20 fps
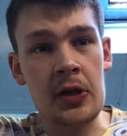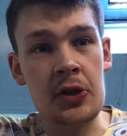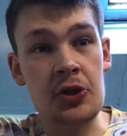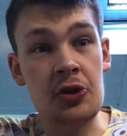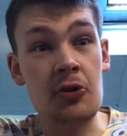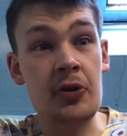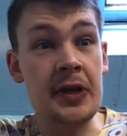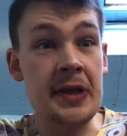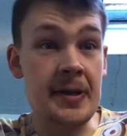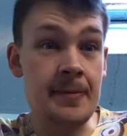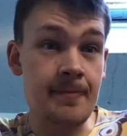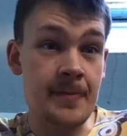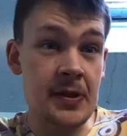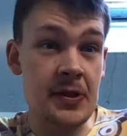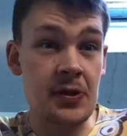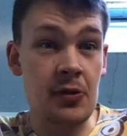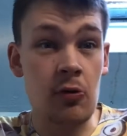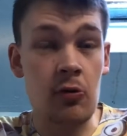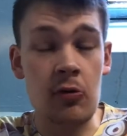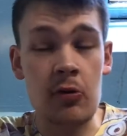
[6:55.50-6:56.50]
Johnny to
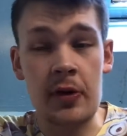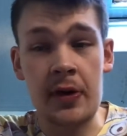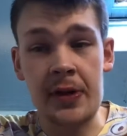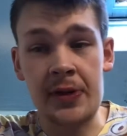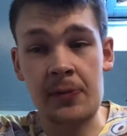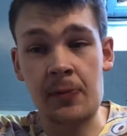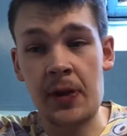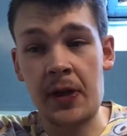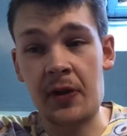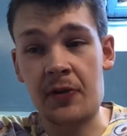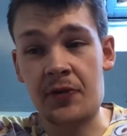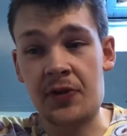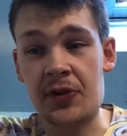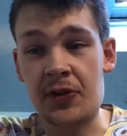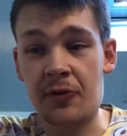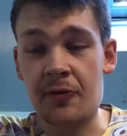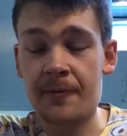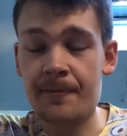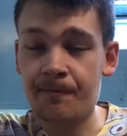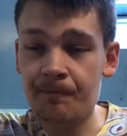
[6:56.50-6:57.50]
score as well.
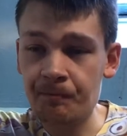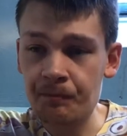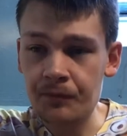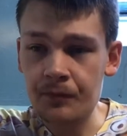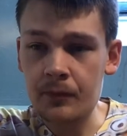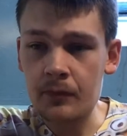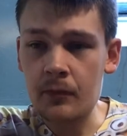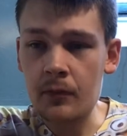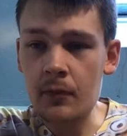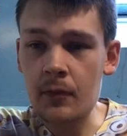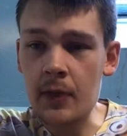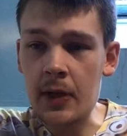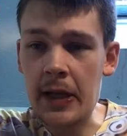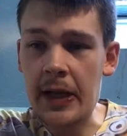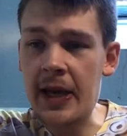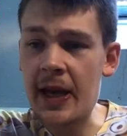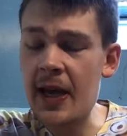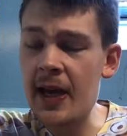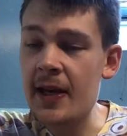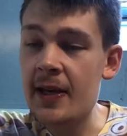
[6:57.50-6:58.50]
So,
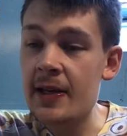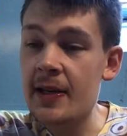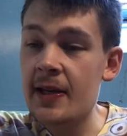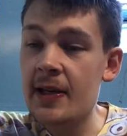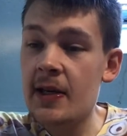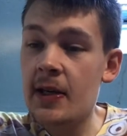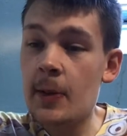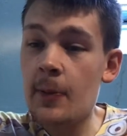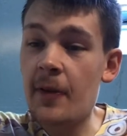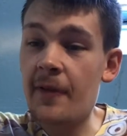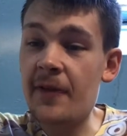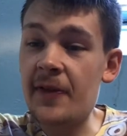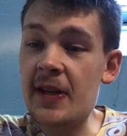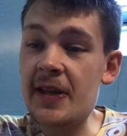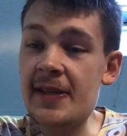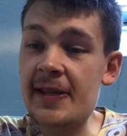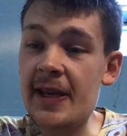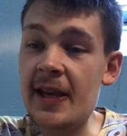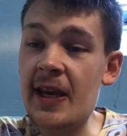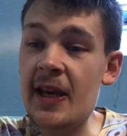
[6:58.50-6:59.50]
but for
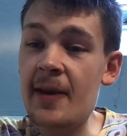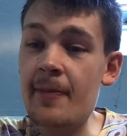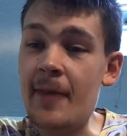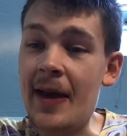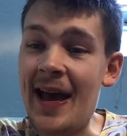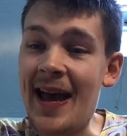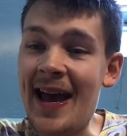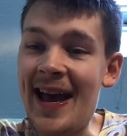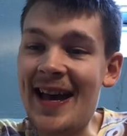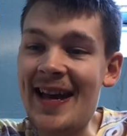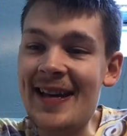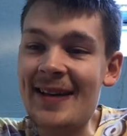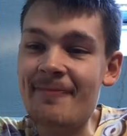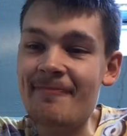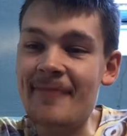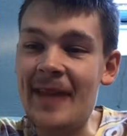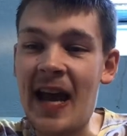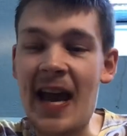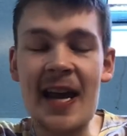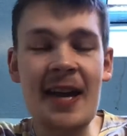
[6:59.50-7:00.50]
this game,
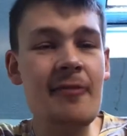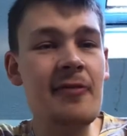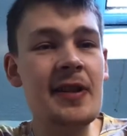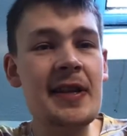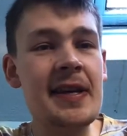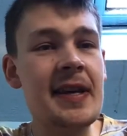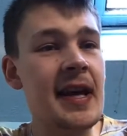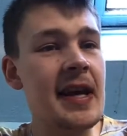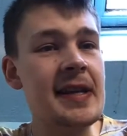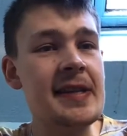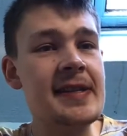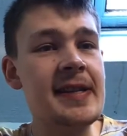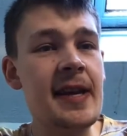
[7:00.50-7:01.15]
I really can't